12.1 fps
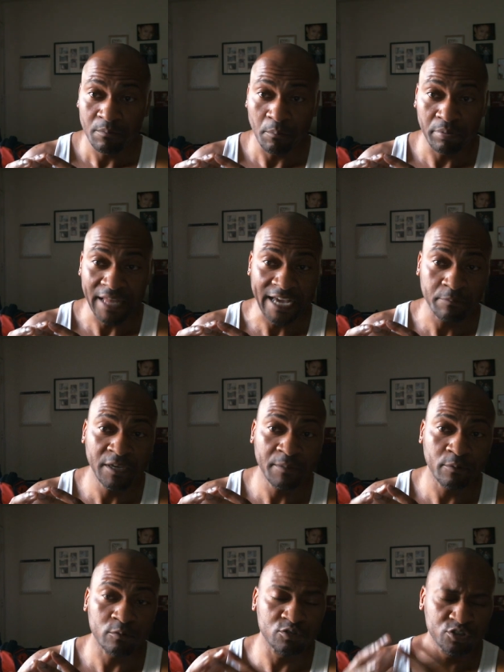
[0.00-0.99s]
black
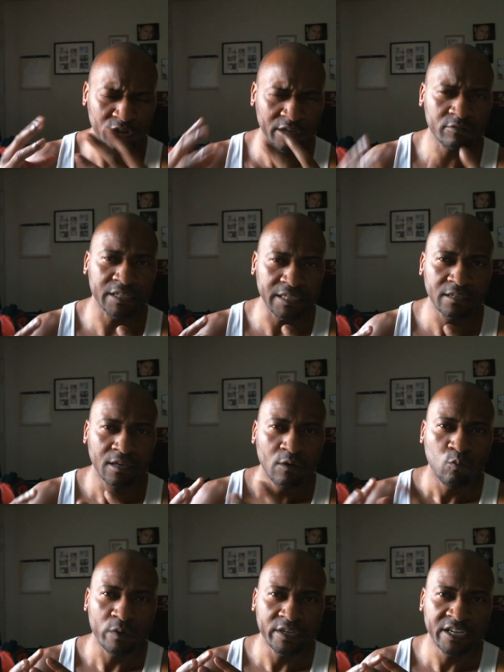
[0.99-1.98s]
people generally,
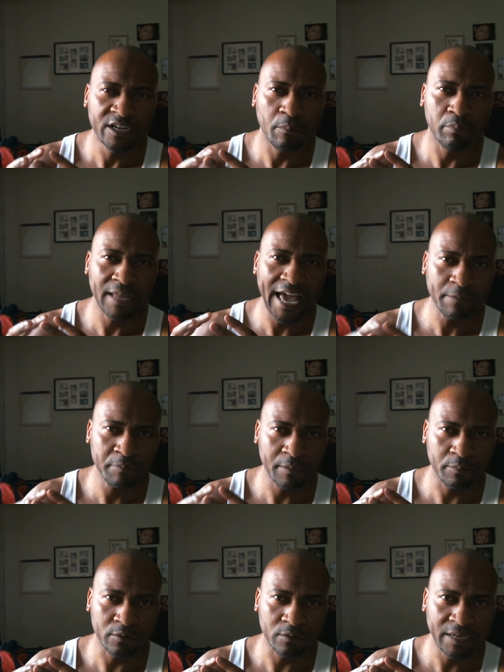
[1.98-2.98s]
when you hear black
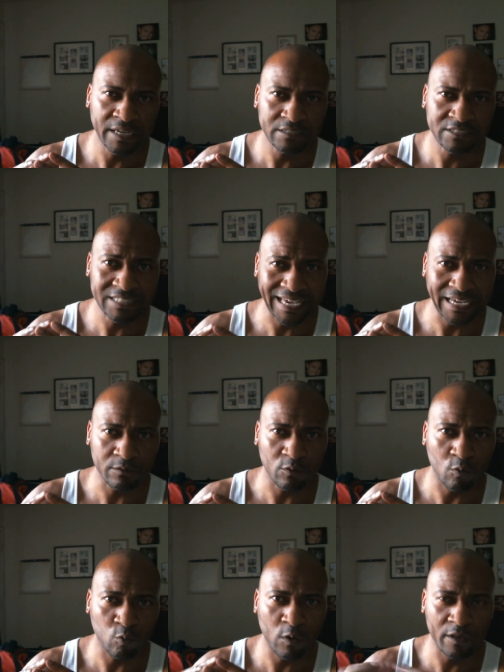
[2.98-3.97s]
people say it,
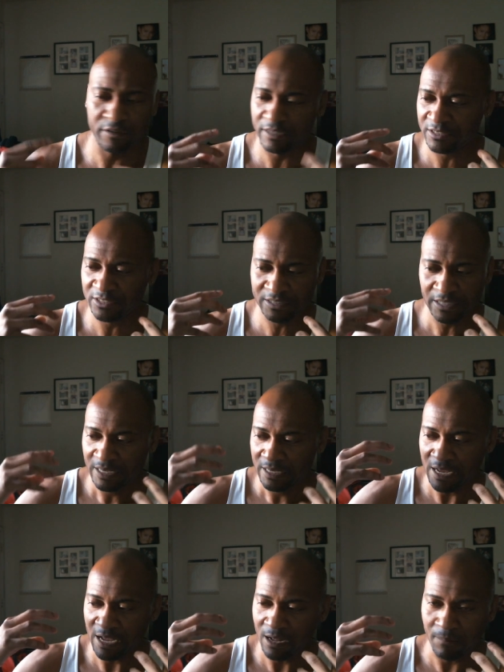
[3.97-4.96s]
whether it's
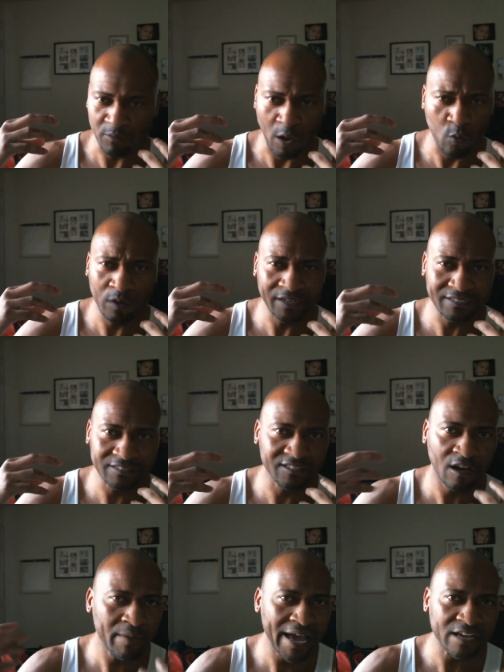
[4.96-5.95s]
on one of these
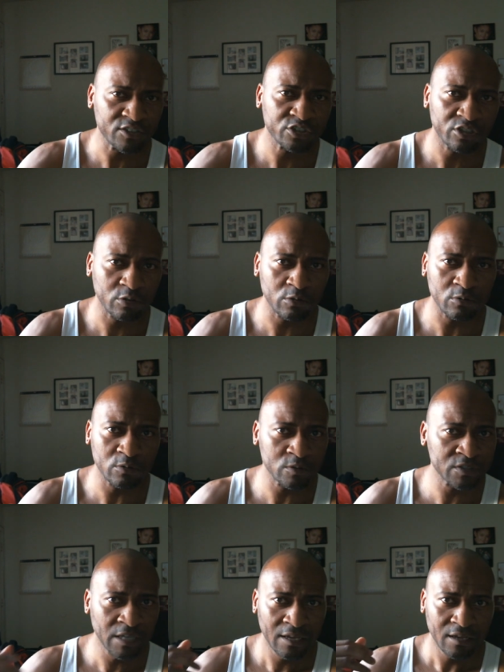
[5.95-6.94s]
dumbass
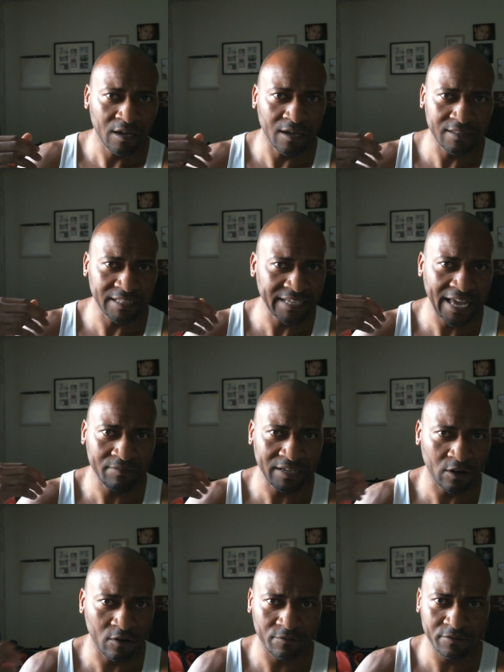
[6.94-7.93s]
shows that they have
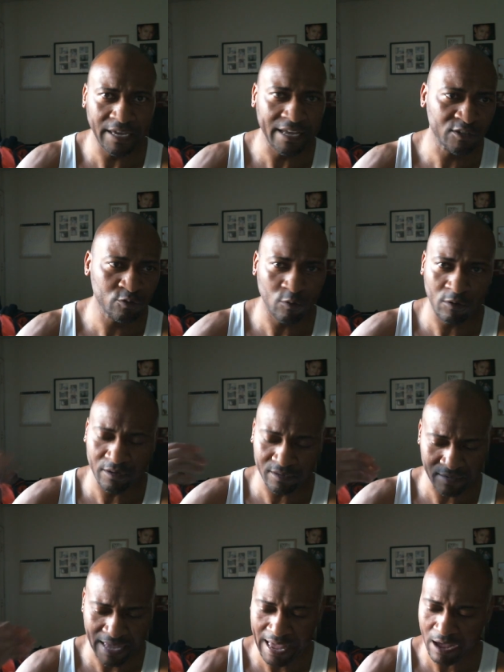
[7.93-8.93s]
like on
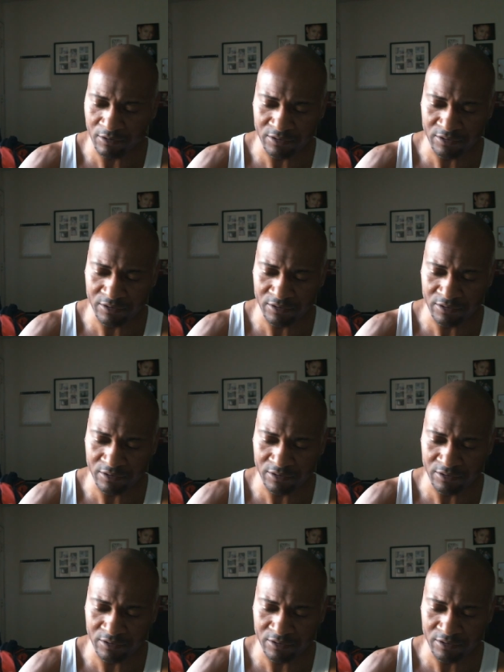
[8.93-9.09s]
VH1,